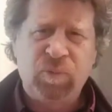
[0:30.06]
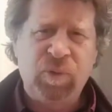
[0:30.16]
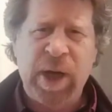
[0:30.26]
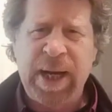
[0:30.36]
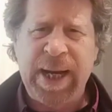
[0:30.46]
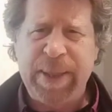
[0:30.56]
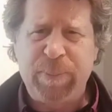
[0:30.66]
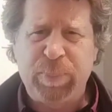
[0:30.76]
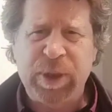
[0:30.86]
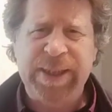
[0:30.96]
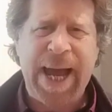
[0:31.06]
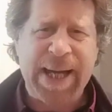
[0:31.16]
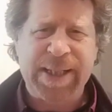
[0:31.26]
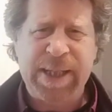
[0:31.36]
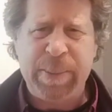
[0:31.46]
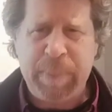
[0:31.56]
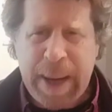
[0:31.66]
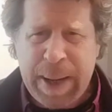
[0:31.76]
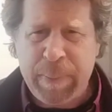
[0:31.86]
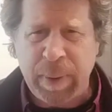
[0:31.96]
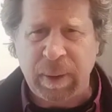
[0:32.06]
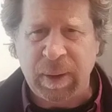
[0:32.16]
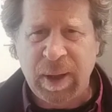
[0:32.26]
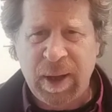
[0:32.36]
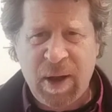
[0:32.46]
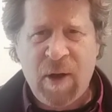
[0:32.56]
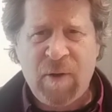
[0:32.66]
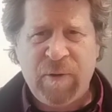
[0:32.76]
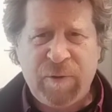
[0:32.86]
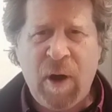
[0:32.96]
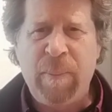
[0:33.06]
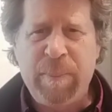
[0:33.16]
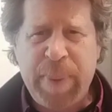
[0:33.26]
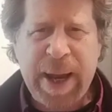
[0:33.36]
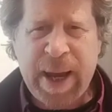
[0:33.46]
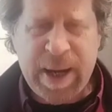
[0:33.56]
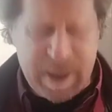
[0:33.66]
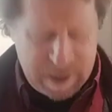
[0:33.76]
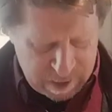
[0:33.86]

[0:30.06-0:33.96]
really protecting people from being